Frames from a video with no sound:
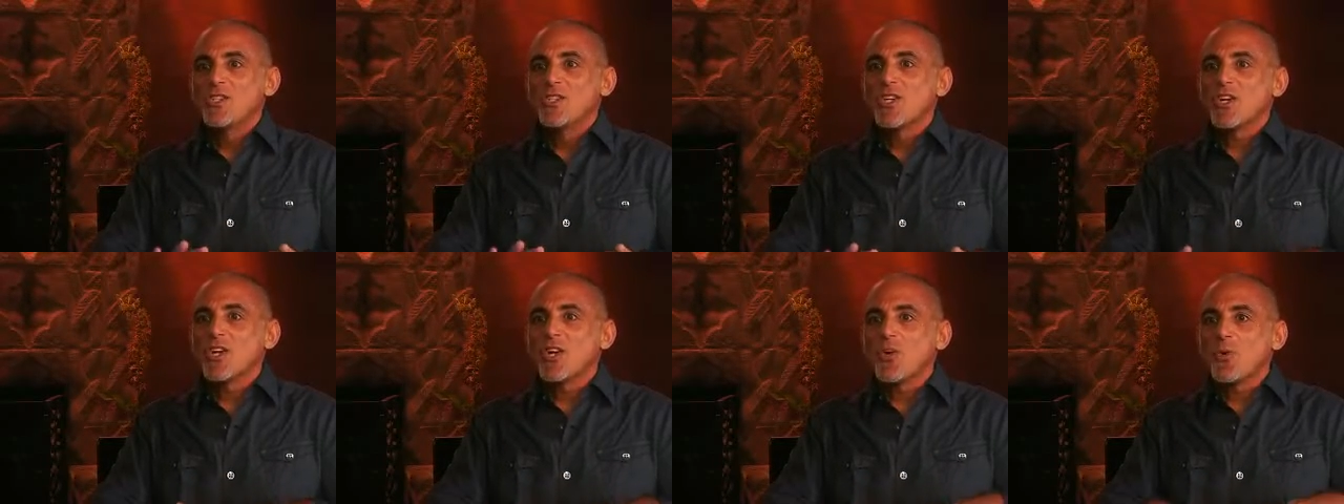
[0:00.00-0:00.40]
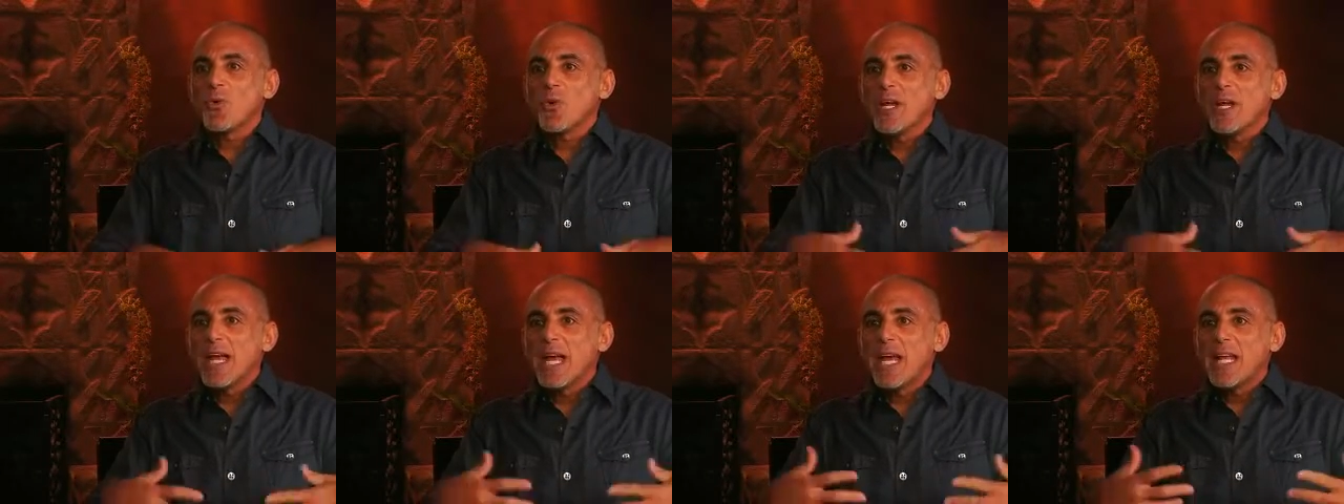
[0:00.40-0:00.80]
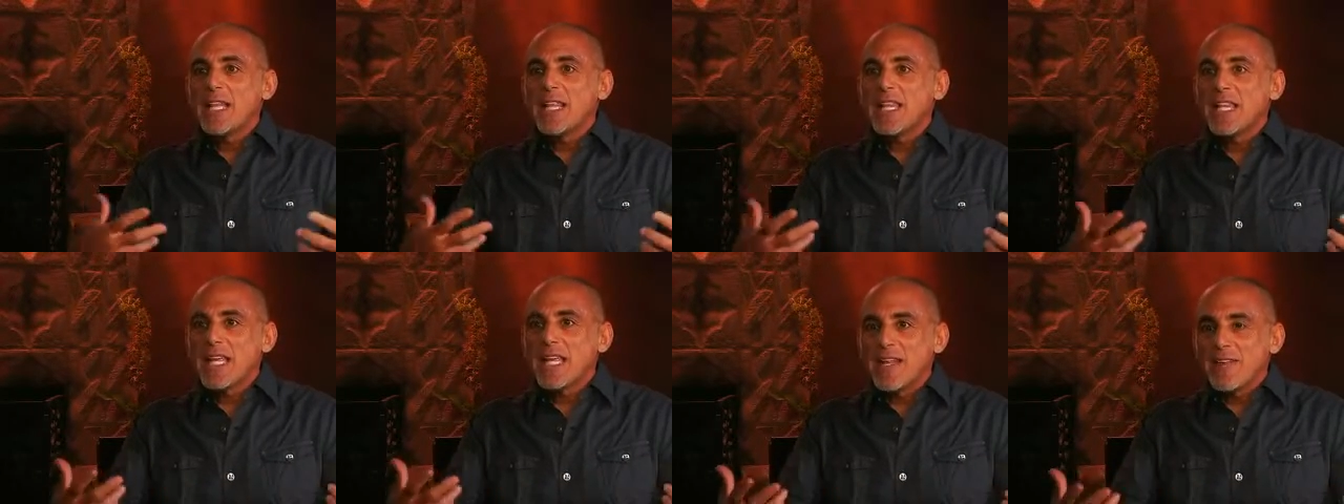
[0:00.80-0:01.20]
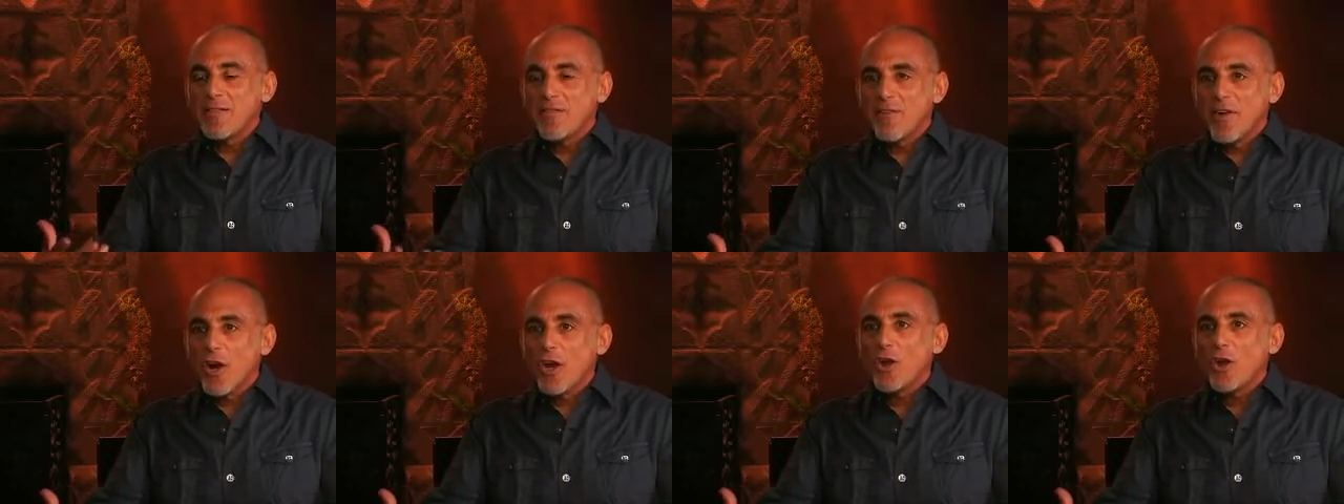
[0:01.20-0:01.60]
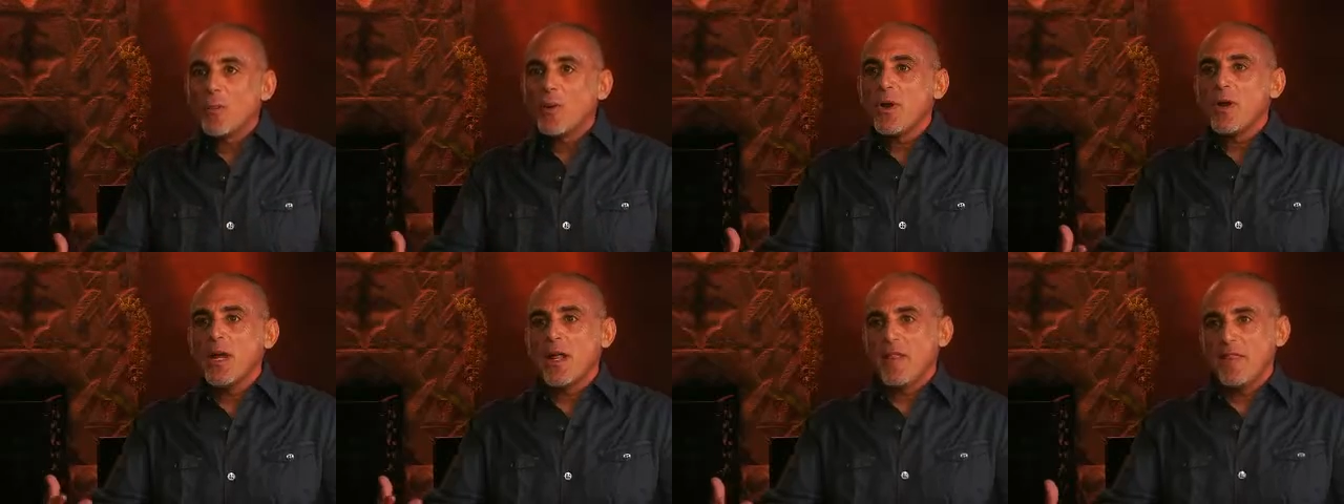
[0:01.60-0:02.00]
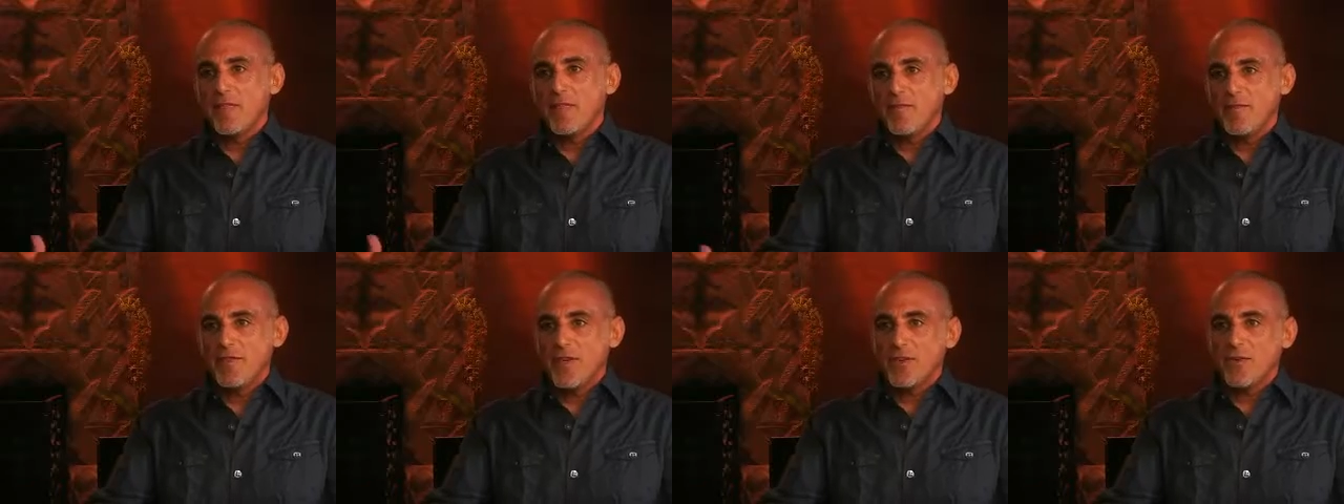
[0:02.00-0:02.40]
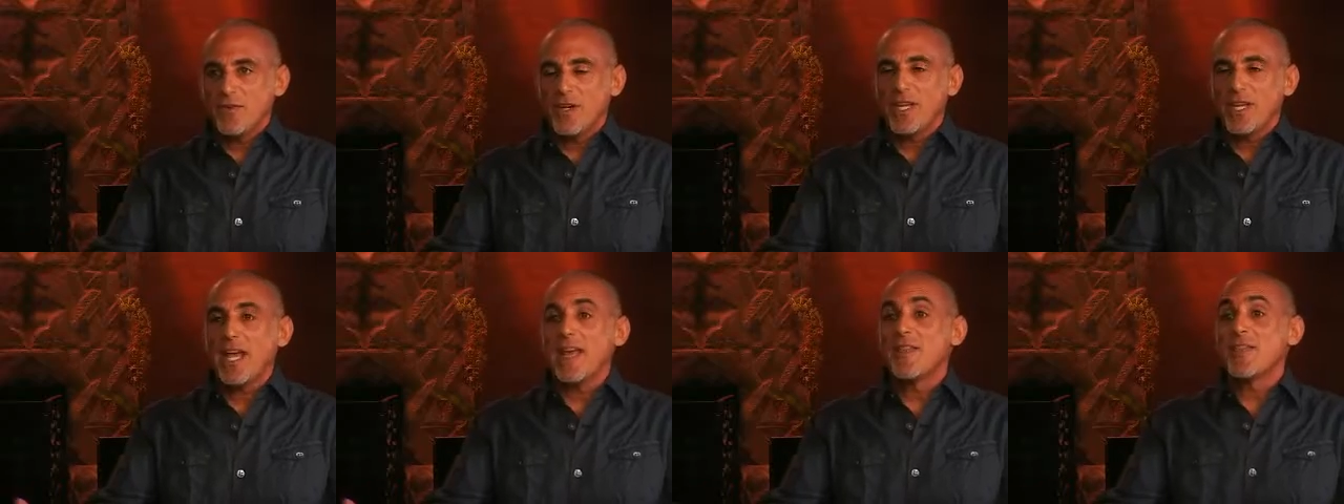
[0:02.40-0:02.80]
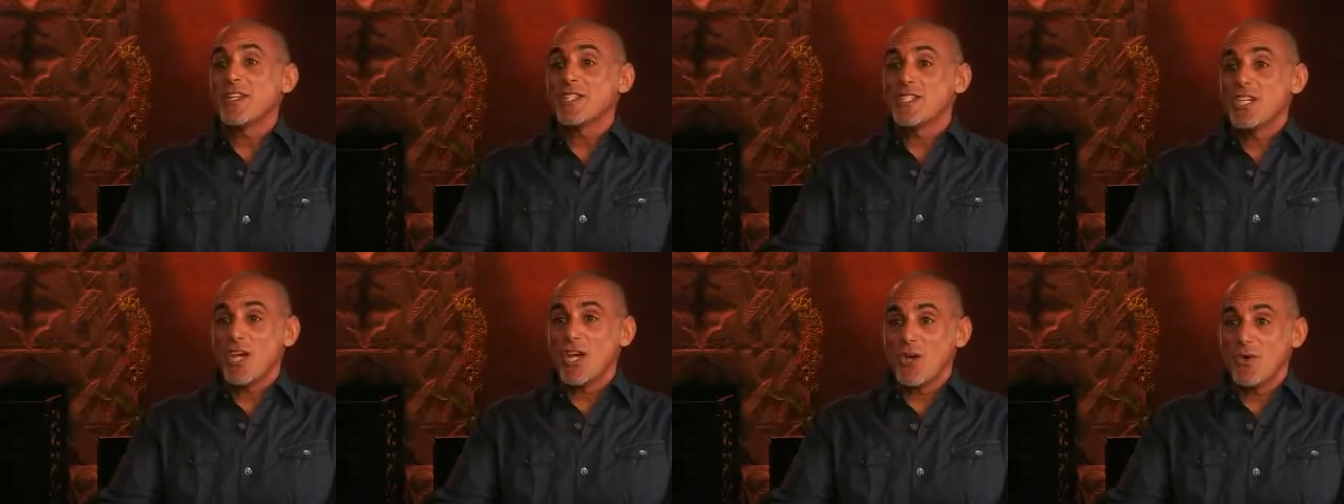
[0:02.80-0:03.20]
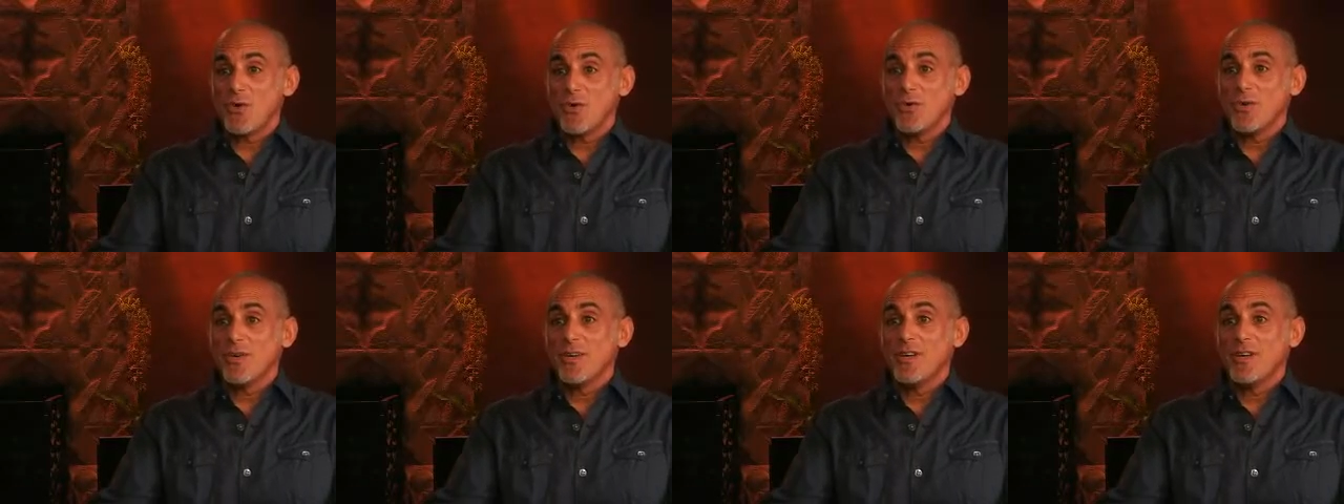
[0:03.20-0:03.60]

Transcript: to create the environment and the feeling and the tone